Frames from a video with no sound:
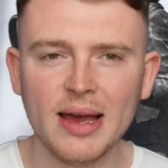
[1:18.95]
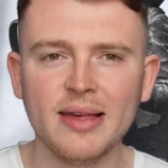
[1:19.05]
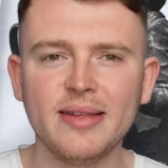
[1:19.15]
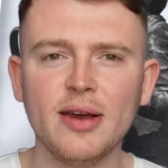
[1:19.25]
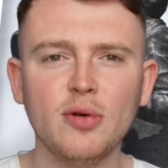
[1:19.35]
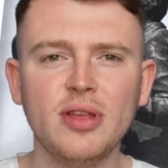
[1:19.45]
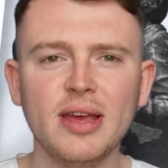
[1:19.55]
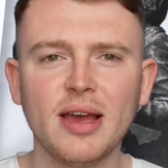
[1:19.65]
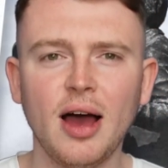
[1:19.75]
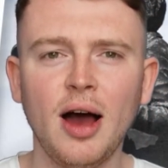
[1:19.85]

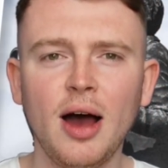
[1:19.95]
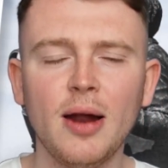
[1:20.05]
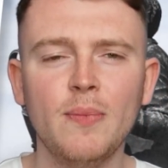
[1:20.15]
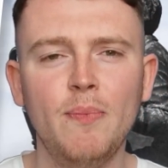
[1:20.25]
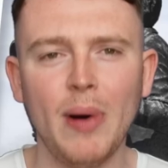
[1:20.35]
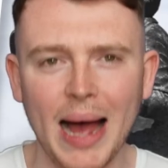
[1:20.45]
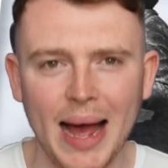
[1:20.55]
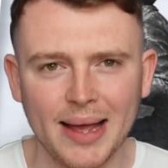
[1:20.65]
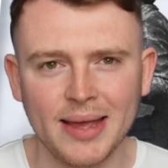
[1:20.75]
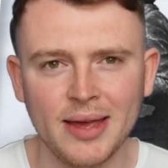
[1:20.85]
Celtic are
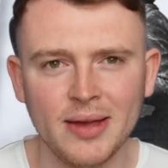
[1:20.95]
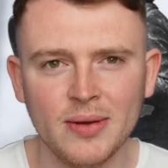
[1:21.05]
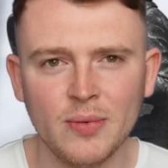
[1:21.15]
back.